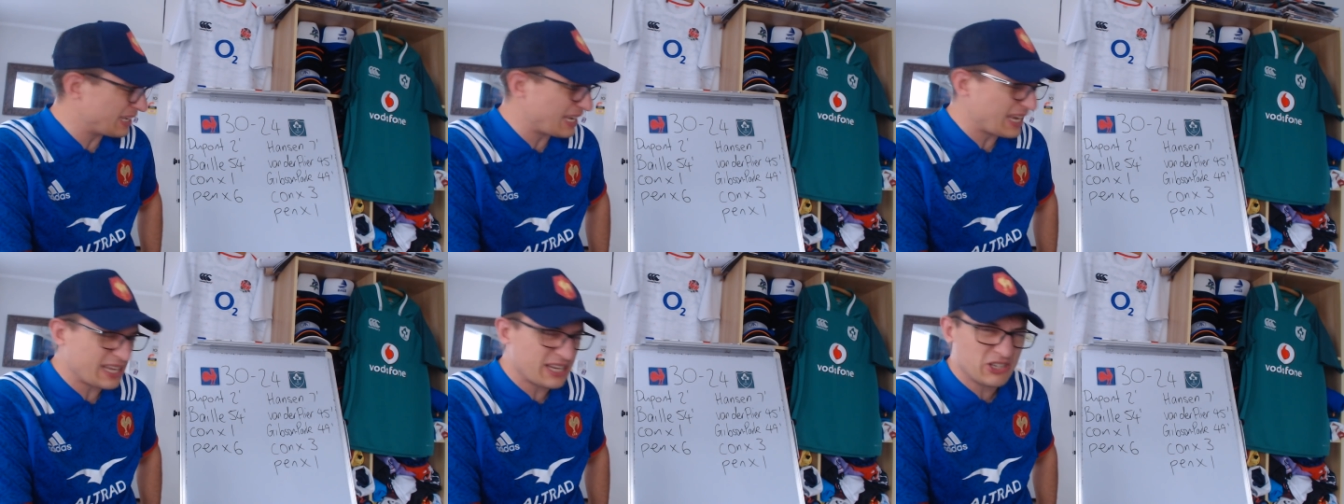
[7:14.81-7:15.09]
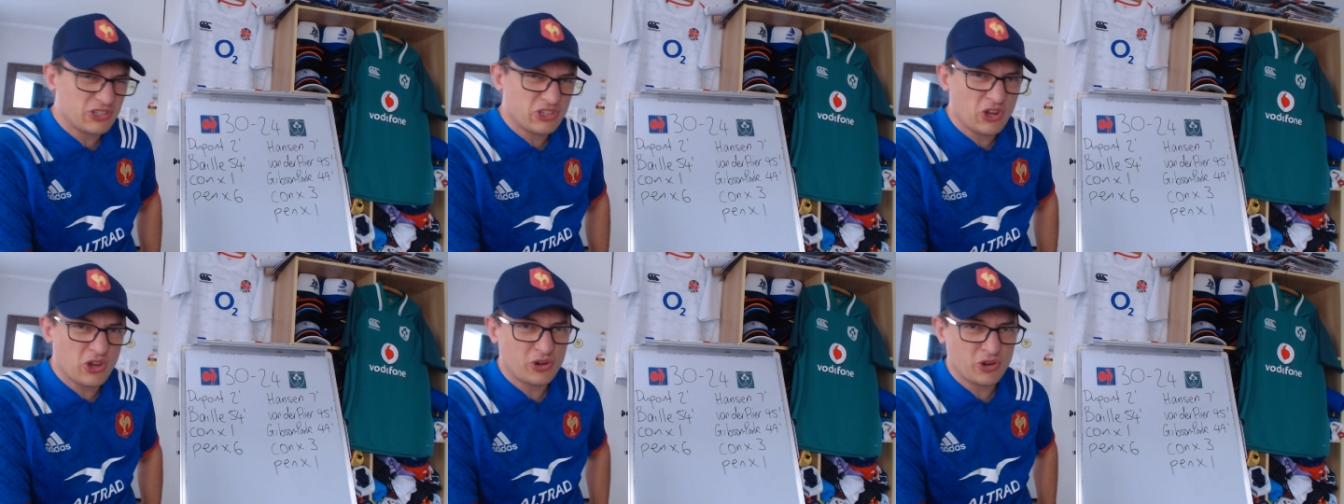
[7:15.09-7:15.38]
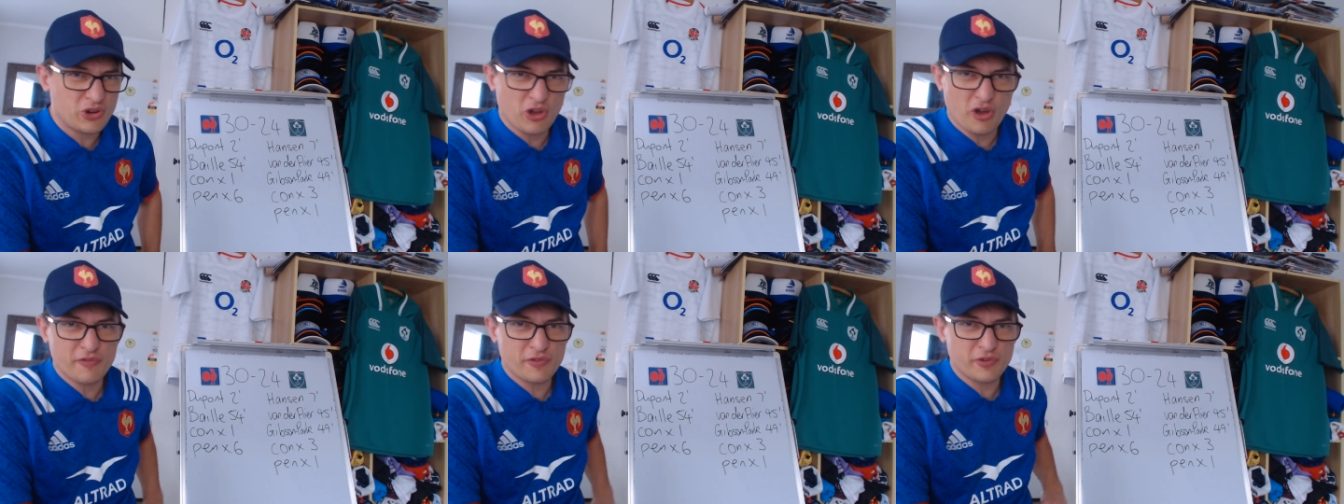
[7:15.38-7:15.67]
getting
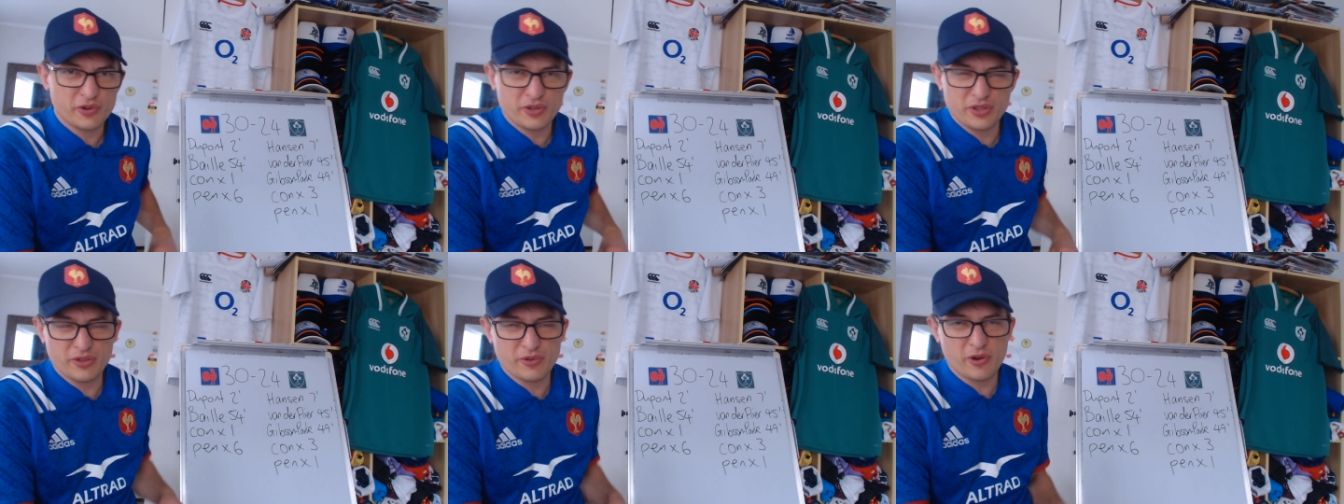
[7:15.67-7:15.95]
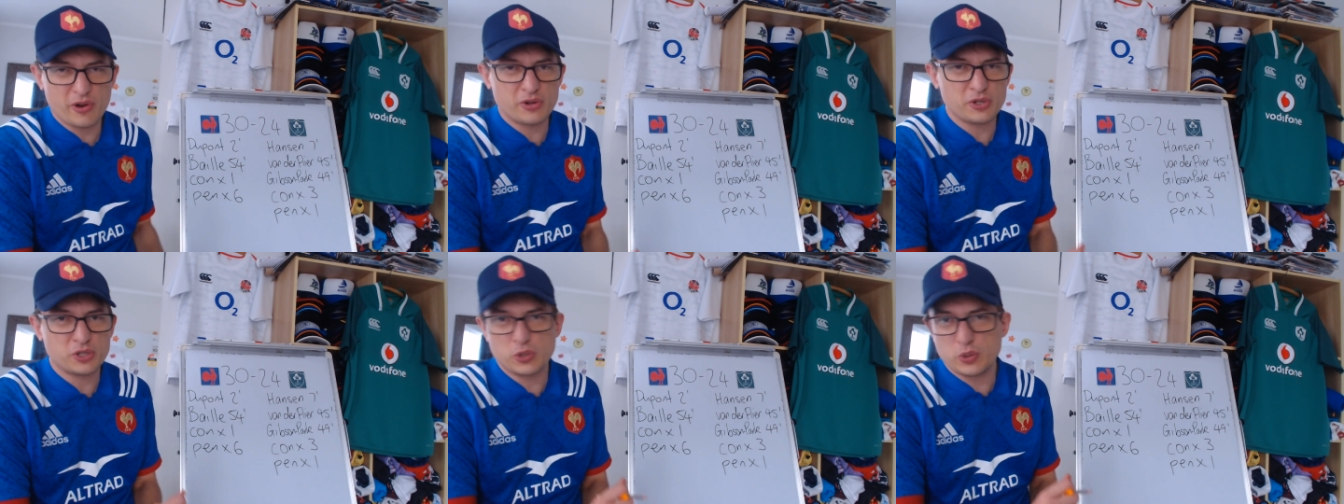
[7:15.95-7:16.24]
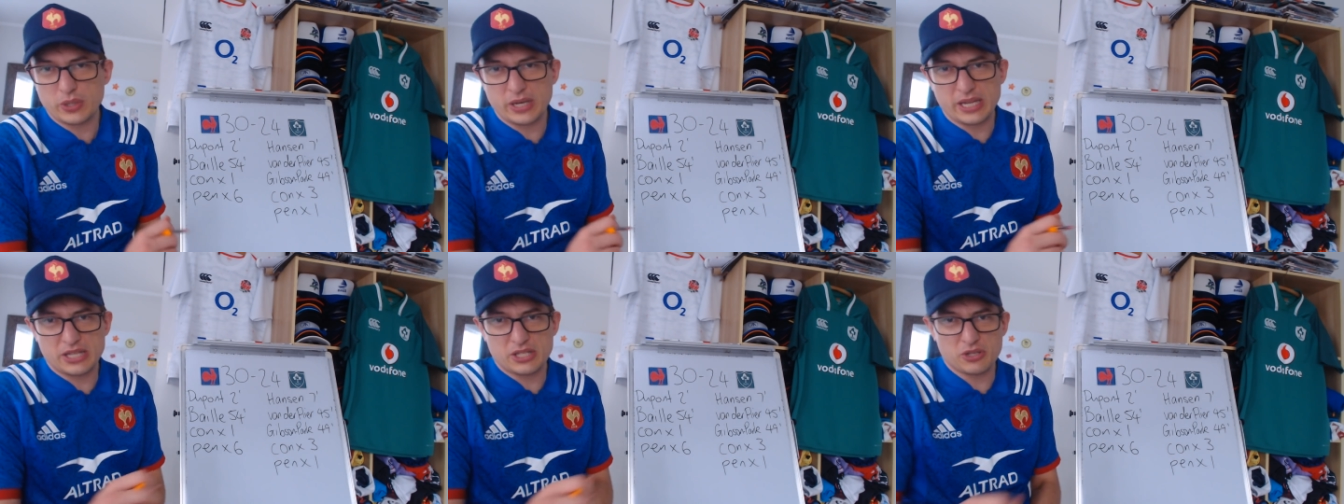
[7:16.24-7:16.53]
turned over in their own
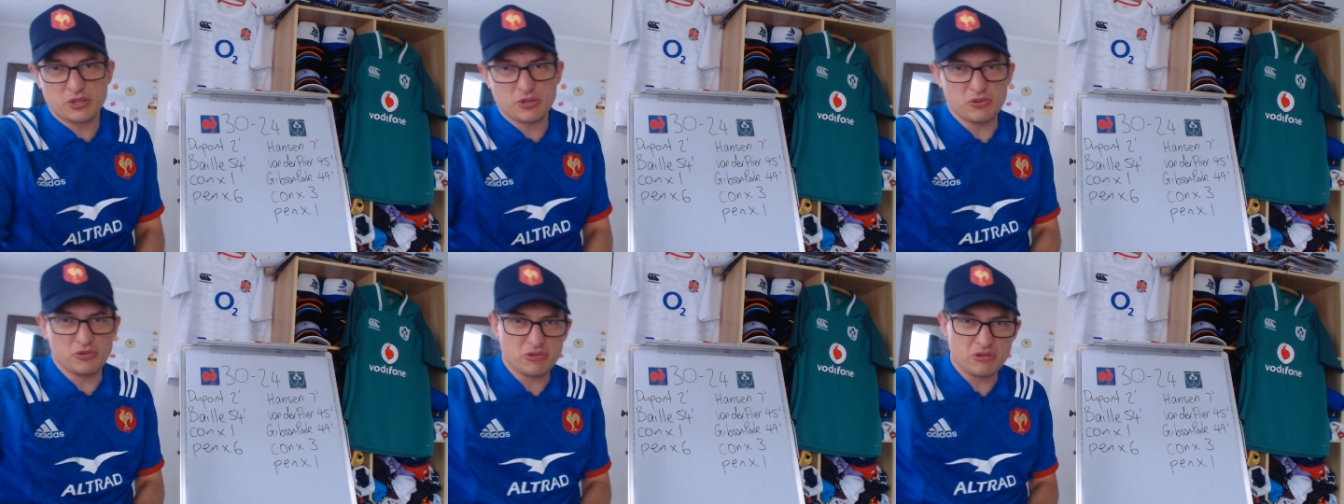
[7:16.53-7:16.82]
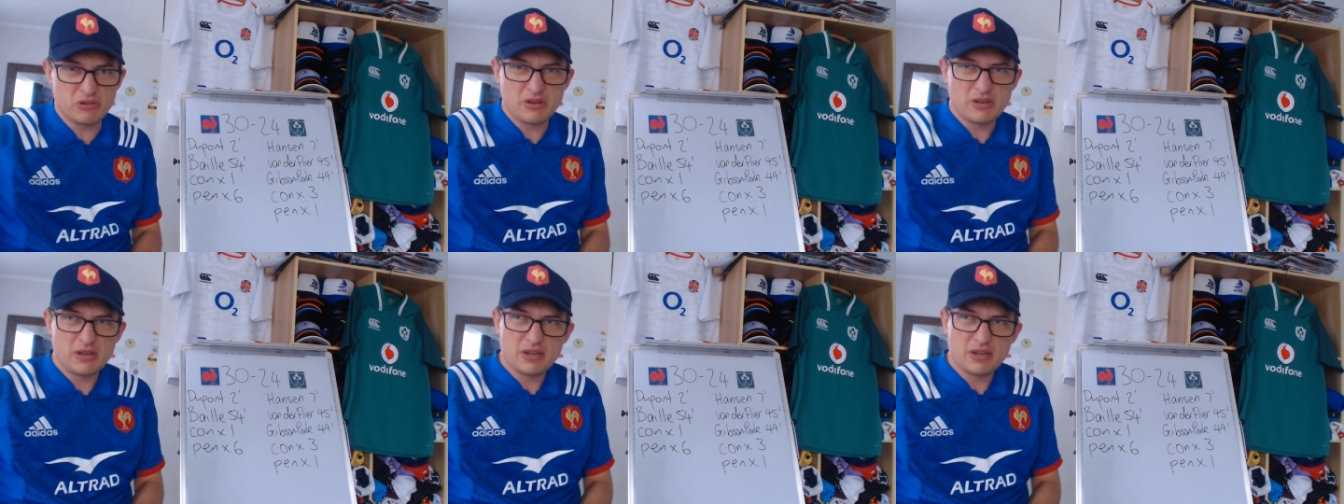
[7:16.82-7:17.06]
22.